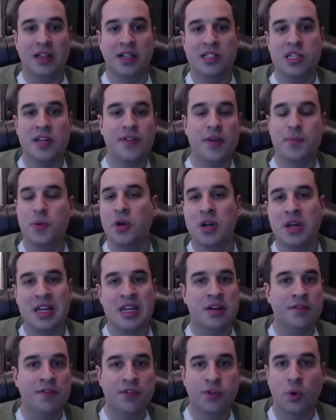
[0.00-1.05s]
Let's say they put in
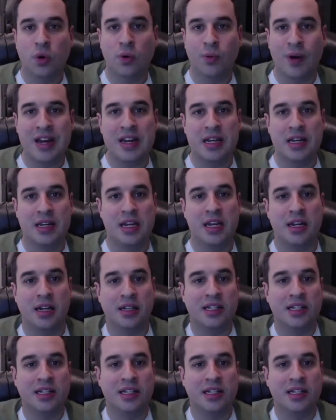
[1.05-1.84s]
in-floor radiant heating.